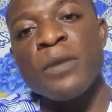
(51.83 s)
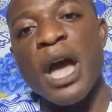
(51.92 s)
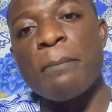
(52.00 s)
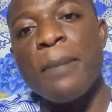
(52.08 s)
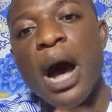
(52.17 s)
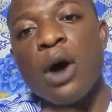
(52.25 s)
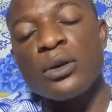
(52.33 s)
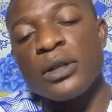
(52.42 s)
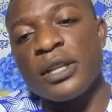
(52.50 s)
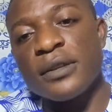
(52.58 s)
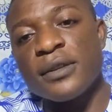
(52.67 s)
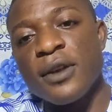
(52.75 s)
about
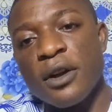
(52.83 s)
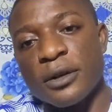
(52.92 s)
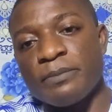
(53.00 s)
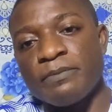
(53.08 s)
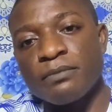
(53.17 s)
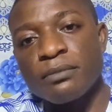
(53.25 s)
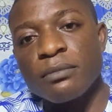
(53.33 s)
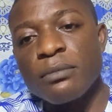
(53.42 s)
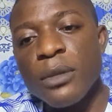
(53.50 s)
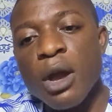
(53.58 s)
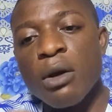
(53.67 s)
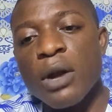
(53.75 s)
the sun,
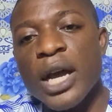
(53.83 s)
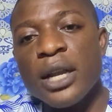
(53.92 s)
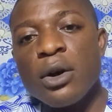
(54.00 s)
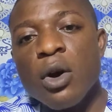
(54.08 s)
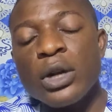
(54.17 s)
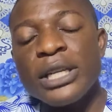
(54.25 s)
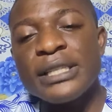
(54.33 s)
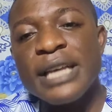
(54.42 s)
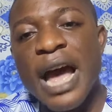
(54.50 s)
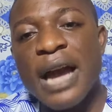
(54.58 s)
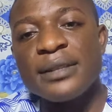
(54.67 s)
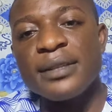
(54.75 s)
all right, or on its
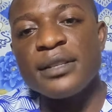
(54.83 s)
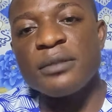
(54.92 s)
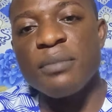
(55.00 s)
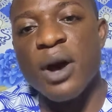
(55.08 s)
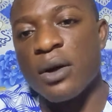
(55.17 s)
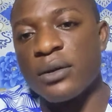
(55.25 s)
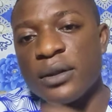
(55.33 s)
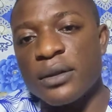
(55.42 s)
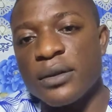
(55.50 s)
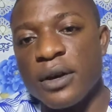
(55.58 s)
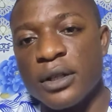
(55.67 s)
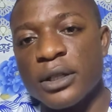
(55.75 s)
axis about the
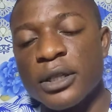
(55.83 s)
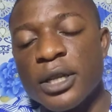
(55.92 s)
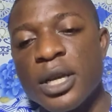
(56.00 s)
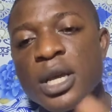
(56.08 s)
sun.